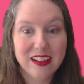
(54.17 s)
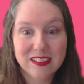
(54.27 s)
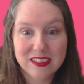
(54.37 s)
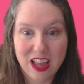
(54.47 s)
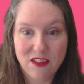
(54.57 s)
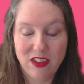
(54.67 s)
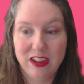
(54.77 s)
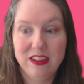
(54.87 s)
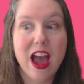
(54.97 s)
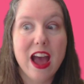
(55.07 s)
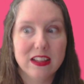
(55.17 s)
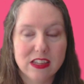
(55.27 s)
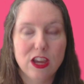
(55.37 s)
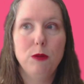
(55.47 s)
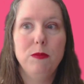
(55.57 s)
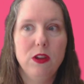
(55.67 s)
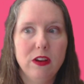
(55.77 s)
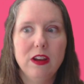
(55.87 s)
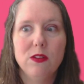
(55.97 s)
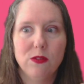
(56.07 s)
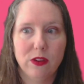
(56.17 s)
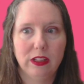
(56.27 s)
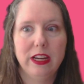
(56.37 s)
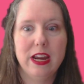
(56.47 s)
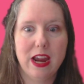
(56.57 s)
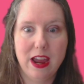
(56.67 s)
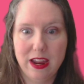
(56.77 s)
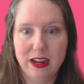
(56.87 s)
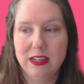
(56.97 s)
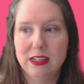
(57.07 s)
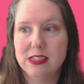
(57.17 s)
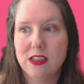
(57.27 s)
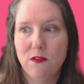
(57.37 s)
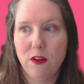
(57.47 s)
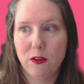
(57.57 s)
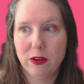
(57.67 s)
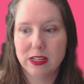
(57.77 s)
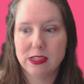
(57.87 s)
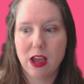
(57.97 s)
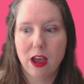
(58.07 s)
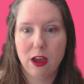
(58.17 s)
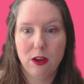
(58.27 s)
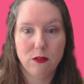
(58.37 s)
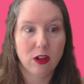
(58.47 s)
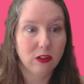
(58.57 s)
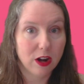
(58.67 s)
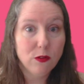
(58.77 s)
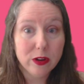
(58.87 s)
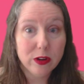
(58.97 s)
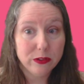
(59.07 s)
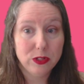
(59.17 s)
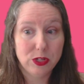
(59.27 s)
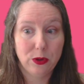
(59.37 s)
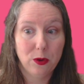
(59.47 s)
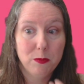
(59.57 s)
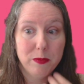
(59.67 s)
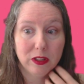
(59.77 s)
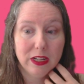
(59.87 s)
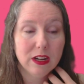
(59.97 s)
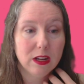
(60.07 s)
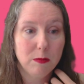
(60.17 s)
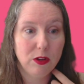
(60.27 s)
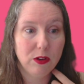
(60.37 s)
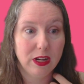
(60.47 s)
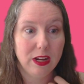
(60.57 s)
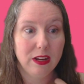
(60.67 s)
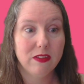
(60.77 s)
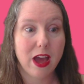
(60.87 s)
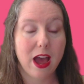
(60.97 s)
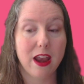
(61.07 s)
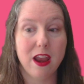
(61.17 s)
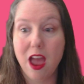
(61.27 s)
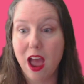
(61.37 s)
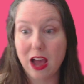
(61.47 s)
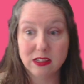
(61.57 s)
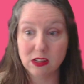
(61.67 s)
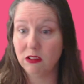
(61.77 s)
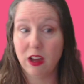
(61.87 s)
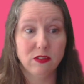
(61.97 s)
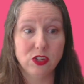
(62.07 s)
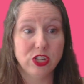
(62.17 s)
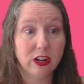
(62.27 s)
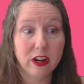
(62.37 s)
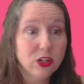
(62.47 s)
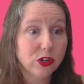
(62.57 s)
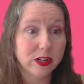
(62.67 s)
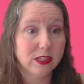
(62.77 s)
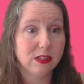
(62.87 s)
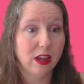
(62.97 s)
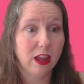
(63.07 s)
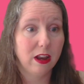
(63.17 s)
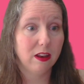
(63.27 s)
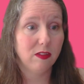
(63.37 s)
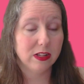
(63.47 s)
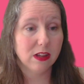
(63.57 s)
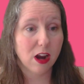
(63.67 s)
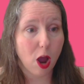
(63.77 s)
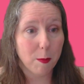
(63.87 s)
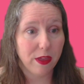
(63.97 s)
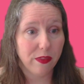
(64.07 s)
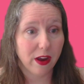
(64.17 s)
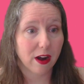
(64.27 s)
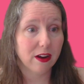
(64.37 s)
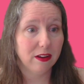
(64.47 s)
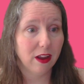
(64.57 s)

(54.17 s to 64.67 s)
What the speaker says: love it. Yes, community really is the focus of a lot of what you do, building a community that has a lot of shared interests and things in common there. Yeah.